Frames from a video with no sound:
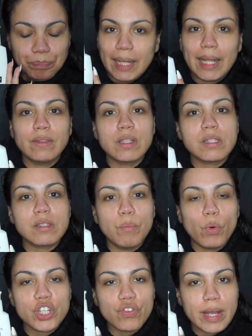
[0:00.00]
I like this
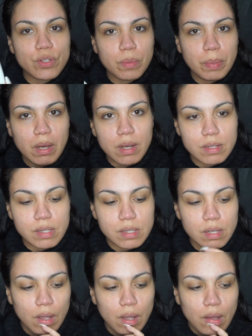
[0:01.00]
moisturizer because
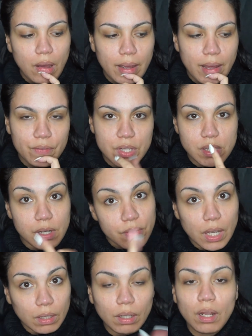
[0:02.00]
I have
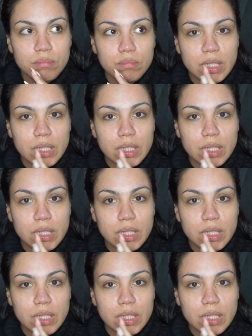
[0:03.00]
sensitive skin.